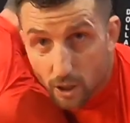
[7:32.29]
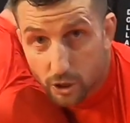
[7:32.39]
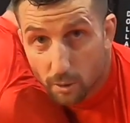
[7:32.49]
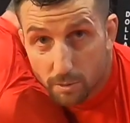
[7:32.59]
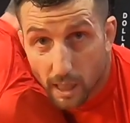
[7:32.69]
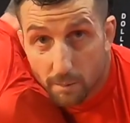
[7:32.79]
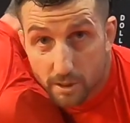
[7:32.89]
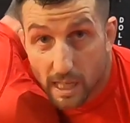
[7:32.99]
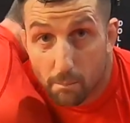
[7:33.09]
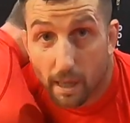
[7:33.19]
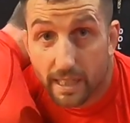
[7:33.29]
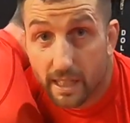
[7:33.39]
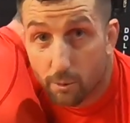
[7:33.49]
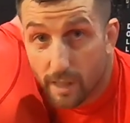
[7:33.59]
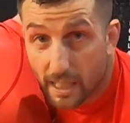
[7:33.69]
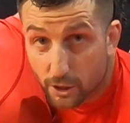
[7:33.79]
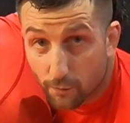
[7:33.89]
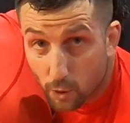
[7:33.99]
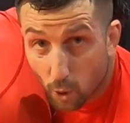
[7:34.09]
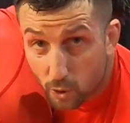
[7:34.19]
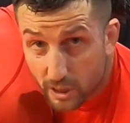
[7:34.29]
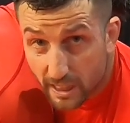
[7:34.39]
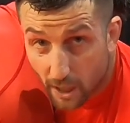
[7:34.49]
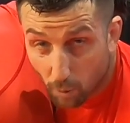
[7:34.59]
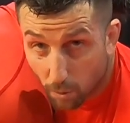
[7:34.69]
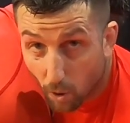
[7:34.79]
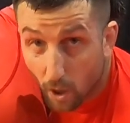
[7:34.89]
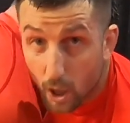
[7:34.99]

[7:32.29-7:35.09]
sometimes that might get a reaction of closing the elbow,